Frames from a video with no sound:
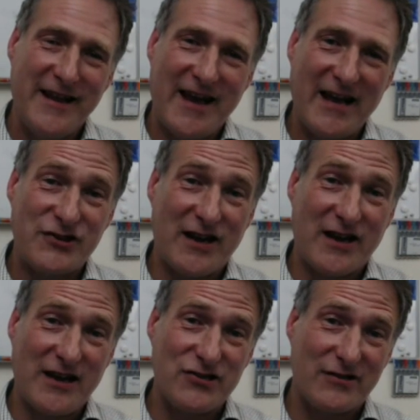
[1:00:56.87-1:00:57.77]

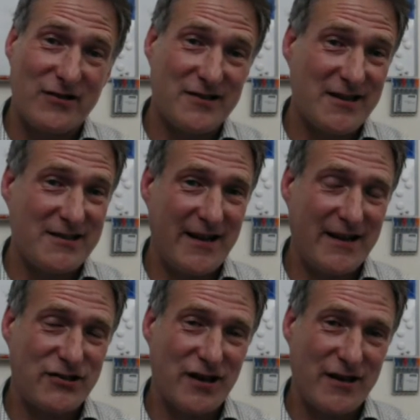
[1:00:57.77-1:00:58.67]
education, because it's the
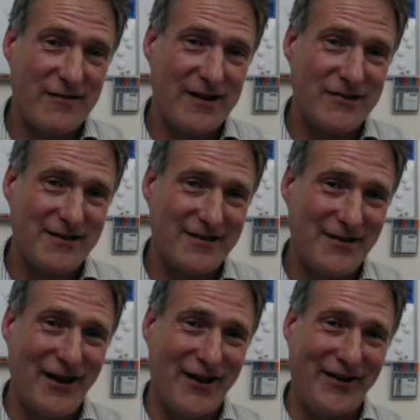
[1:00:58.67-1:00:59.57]
next generation
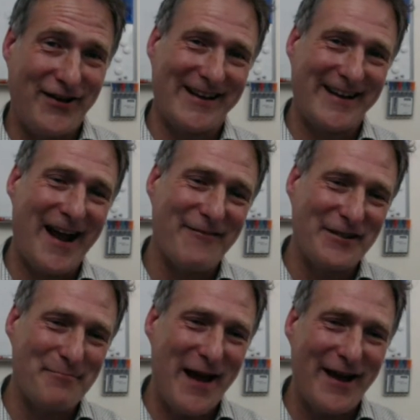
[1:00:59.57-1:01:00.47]
that are going to carry
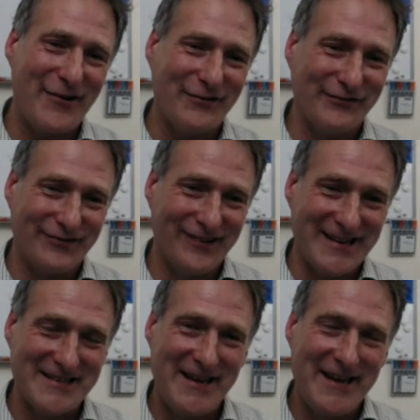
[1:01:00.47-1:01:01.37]
the baton on for
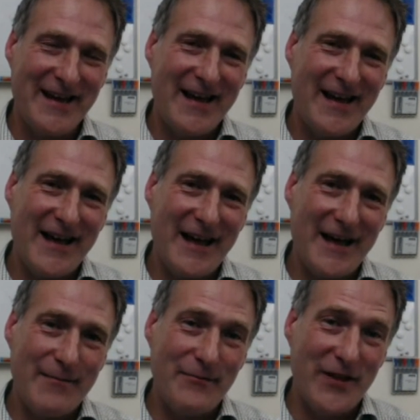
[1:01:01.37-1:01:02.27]
us,
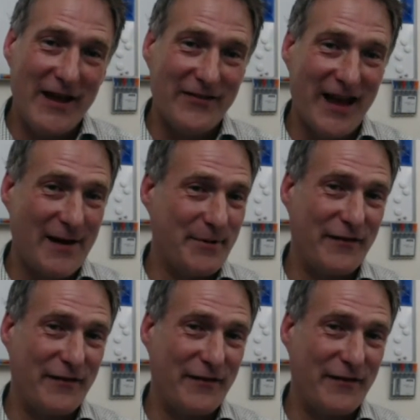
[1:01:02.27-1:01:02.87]
then that would be